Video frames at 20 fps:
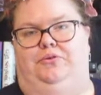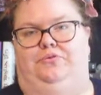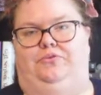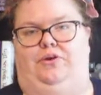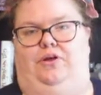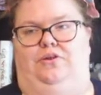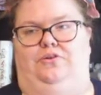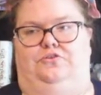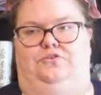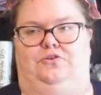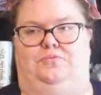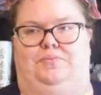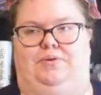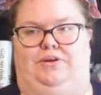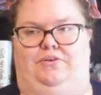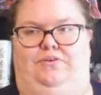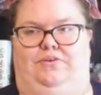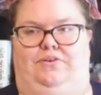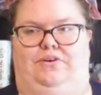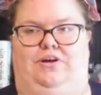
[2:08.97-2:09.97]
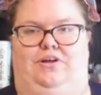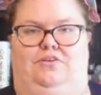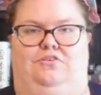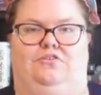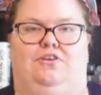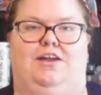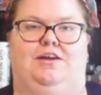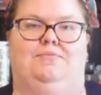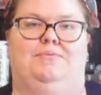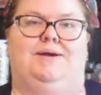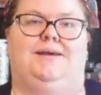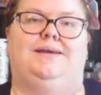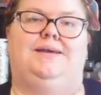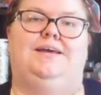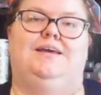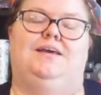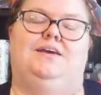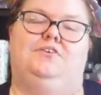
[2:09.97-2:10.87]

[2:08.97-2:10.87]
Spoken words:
scholarship and going to college that way,